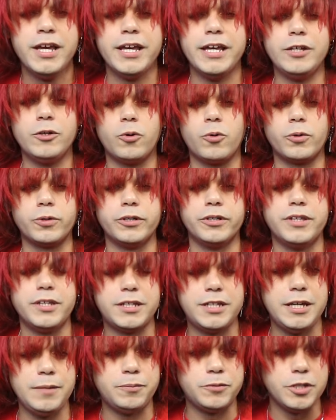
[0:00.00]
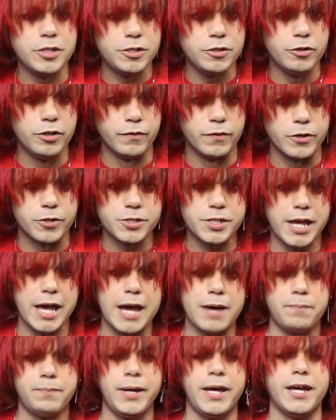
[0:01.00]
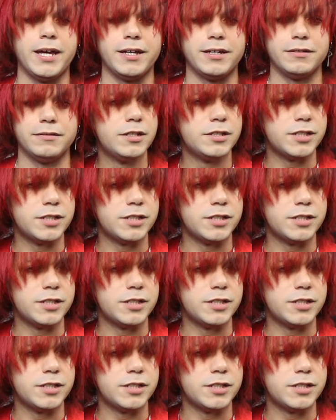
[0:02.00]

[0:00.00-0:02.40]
in order to keep the universe at bay.